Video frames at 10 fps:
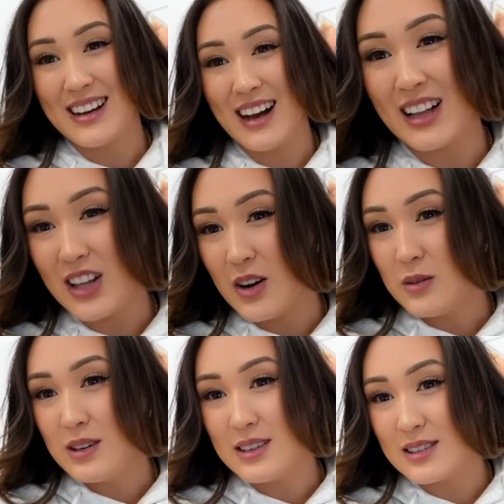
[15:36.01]
Hello,
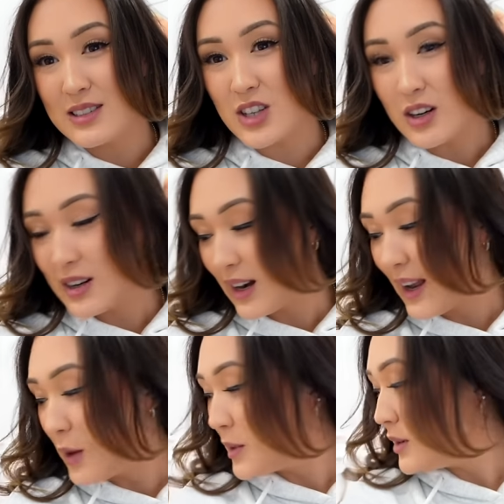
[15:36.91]
sir, can I
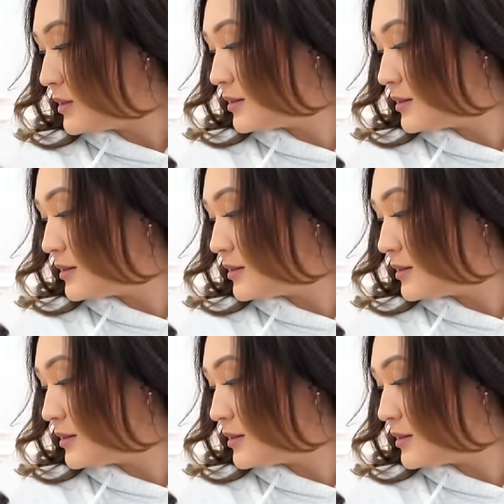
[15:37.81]
help you?